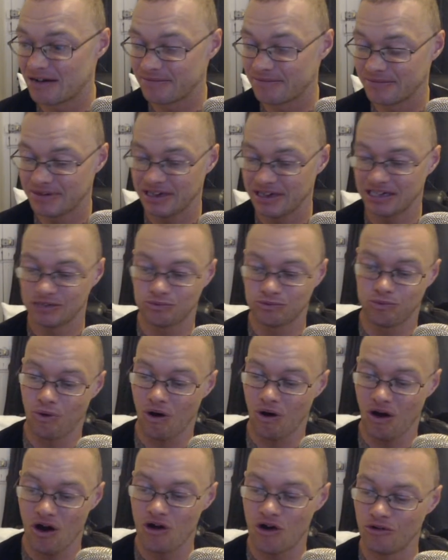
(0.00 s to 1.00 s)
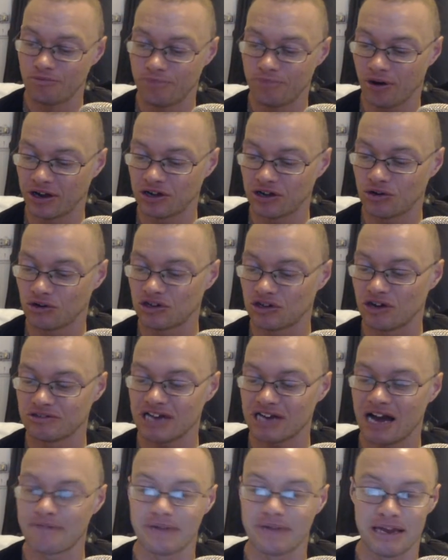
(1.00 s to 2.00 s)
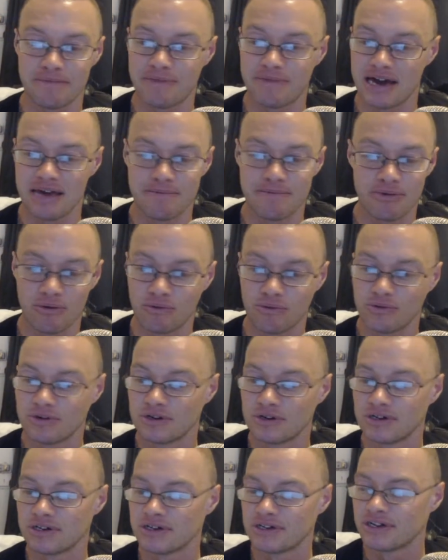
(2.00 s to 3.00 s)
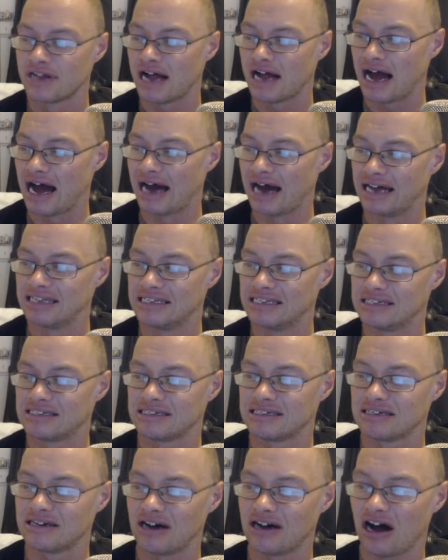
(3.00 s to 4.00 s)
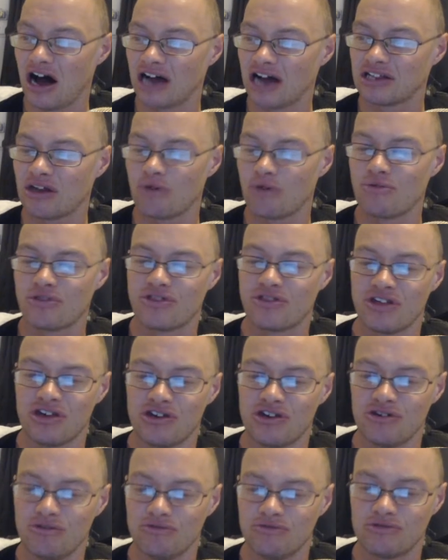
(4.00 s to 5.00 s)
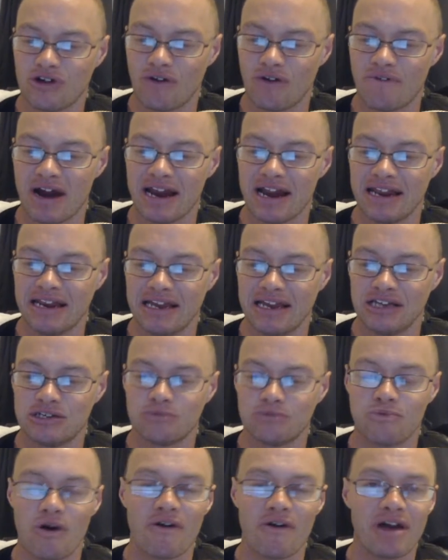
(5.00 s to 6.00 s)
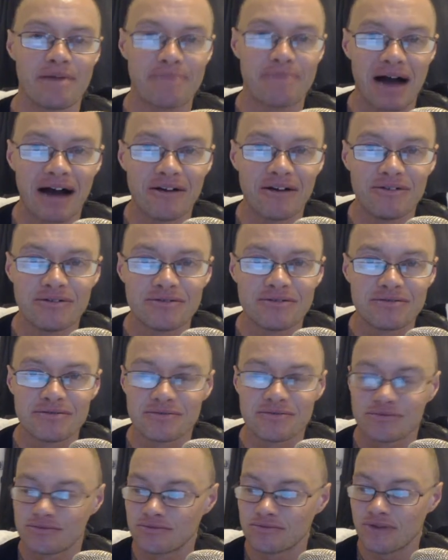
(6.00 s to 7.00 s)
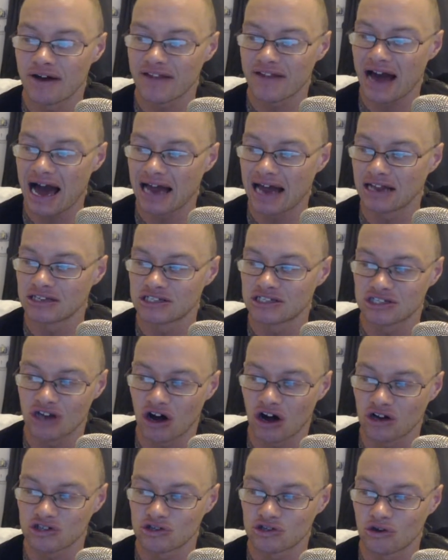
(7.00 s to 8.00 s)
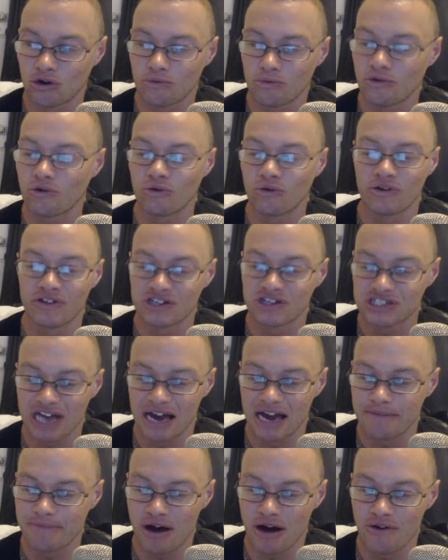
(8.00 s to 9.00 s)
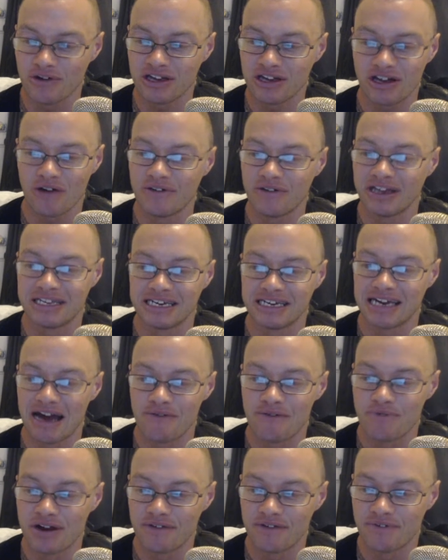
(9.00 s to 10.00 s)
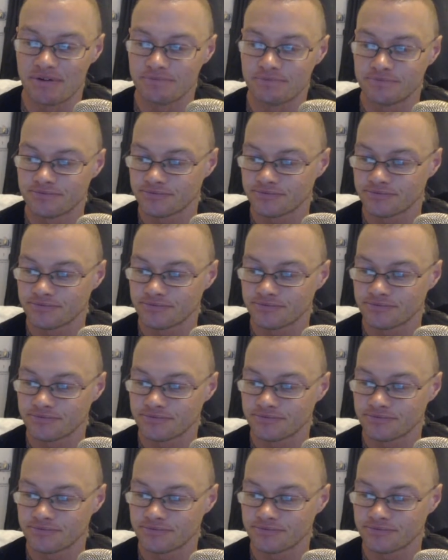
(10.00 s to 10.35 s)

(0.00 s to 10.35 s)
He's owned by God knows how many people. And I don't think you directly need to worry about whether Haaland starts or not. We're all in the same boat. You don't need to get rid of him.